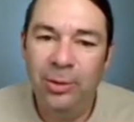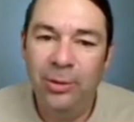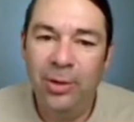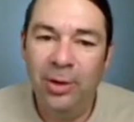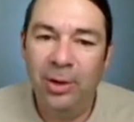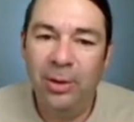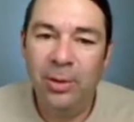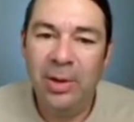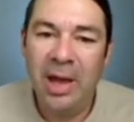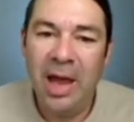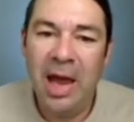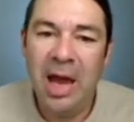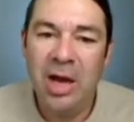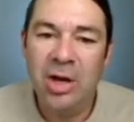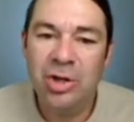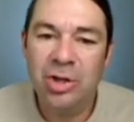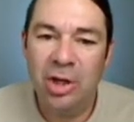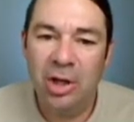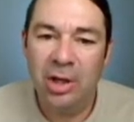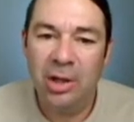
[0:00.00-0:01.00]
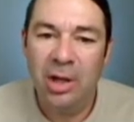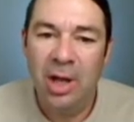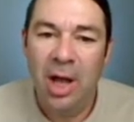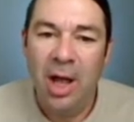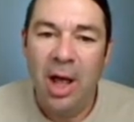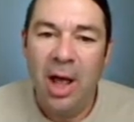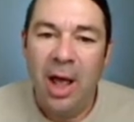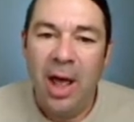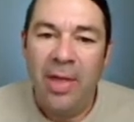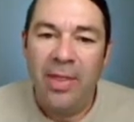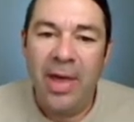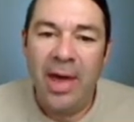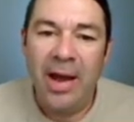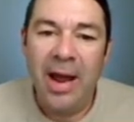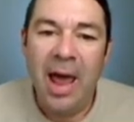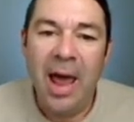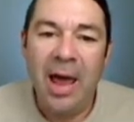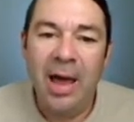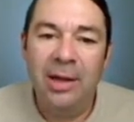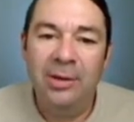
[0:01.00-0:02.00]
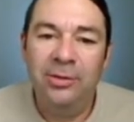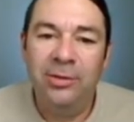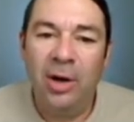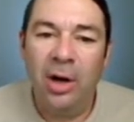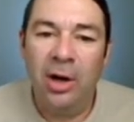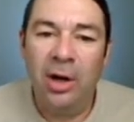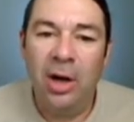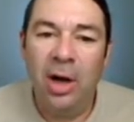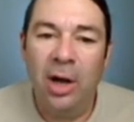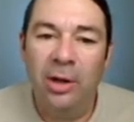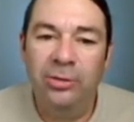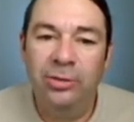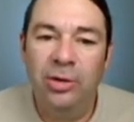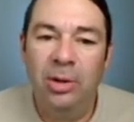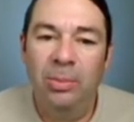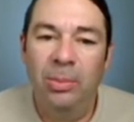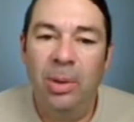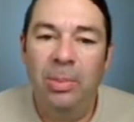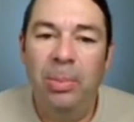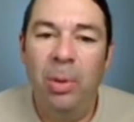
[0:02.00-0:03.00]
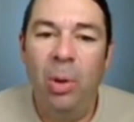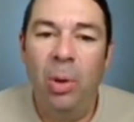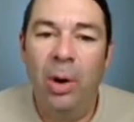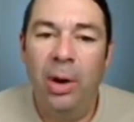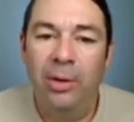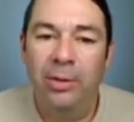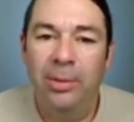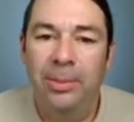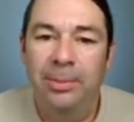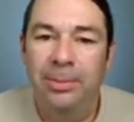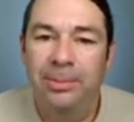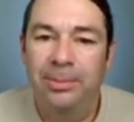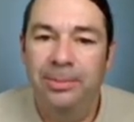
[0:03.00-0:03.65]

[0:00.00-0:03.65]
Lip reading: to the location that has our custom report.